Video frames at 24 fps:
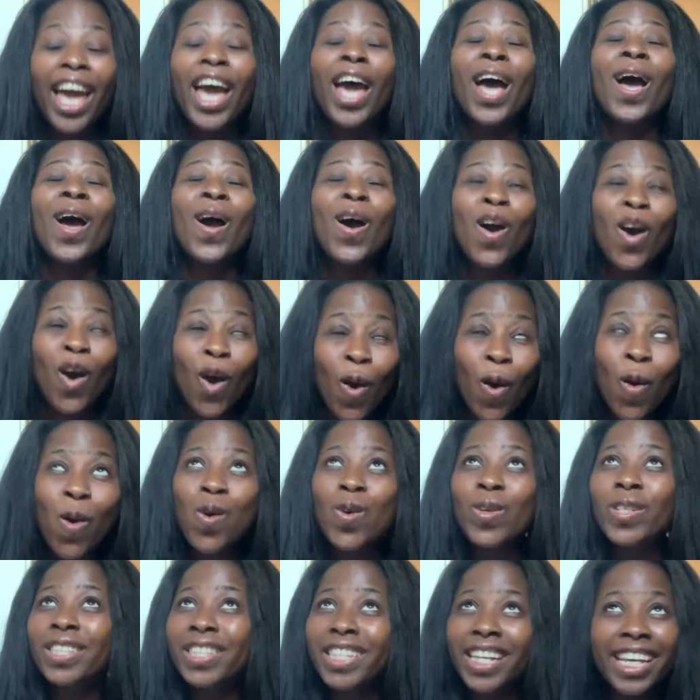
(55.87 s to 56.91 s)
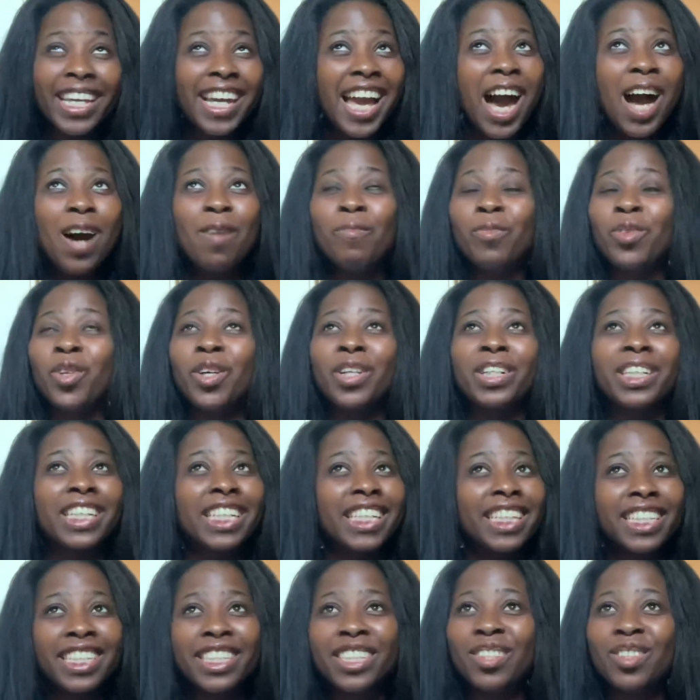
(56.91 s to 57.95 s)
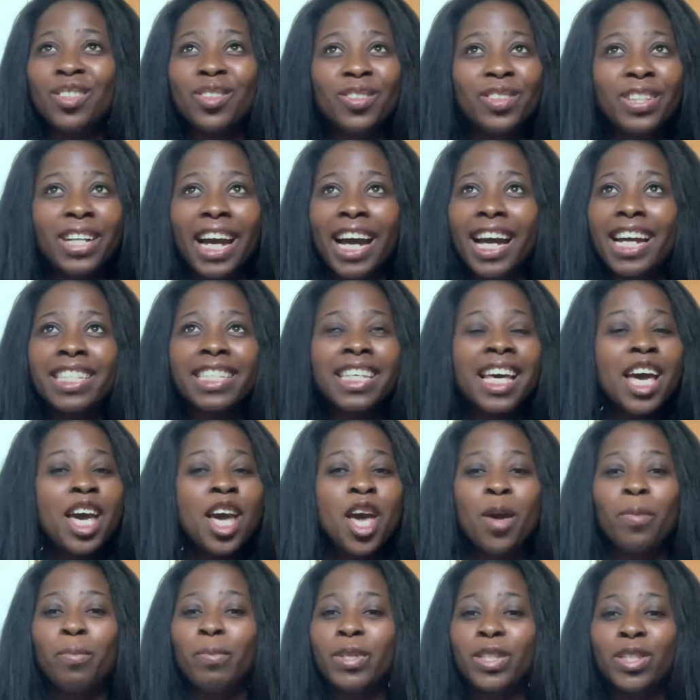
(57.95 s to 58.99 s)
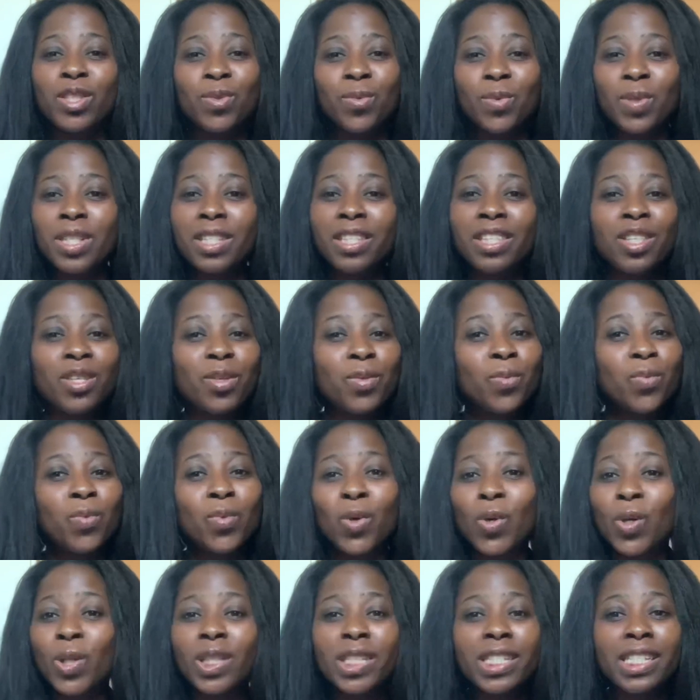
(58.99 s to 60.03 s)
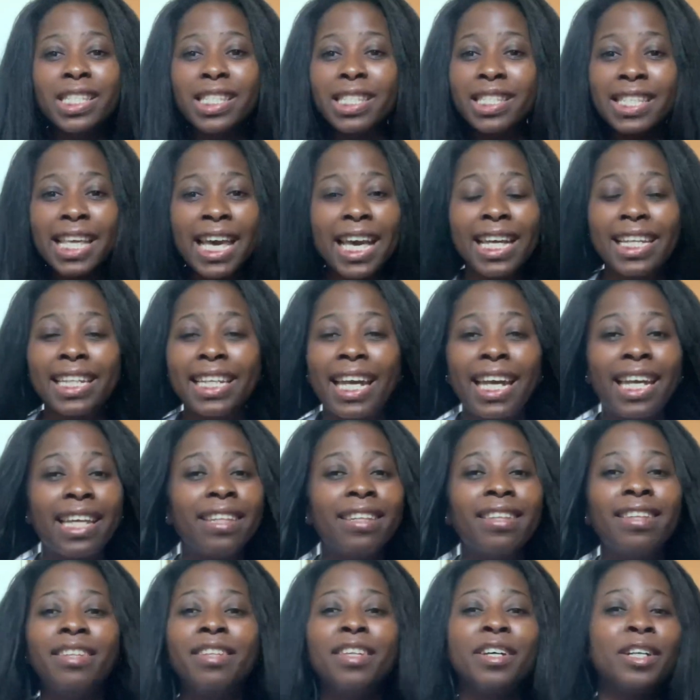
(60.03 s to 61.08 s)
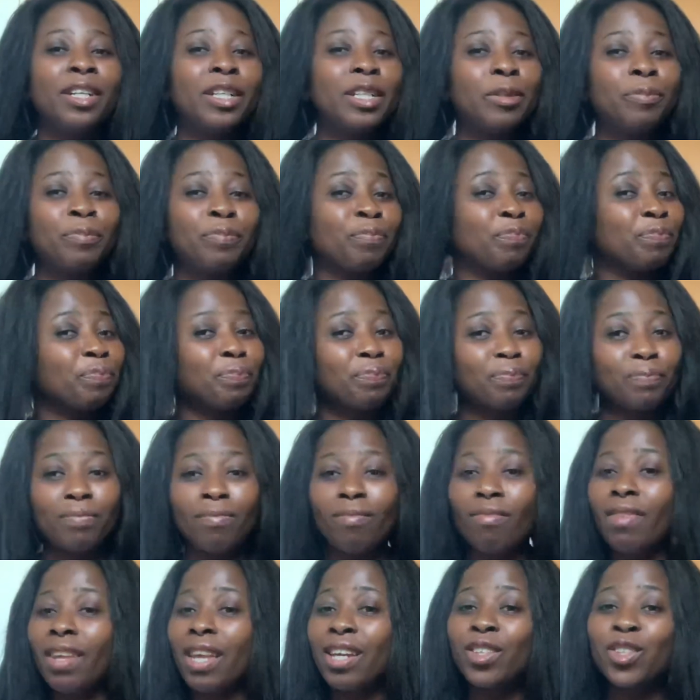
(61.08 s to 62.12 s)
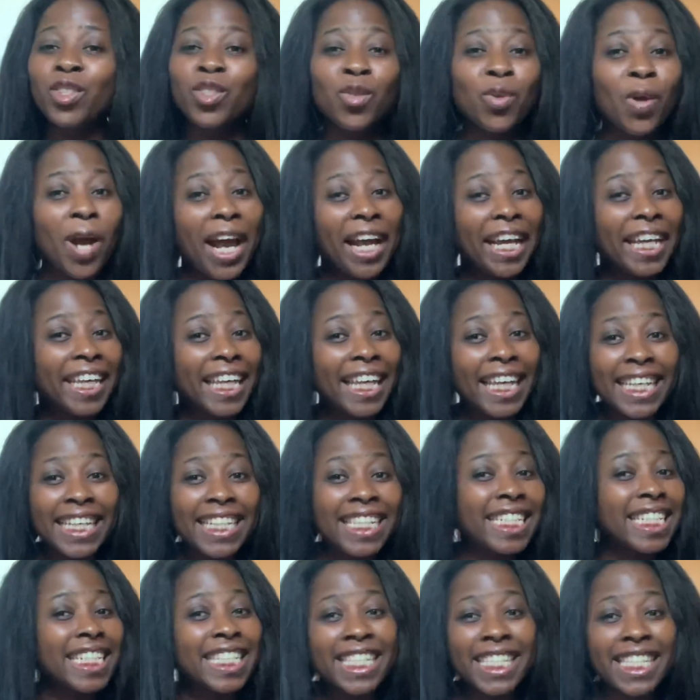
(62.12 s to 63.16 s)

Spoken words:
A whole day, I'm not kidding you guys. Between the roller set and the dryation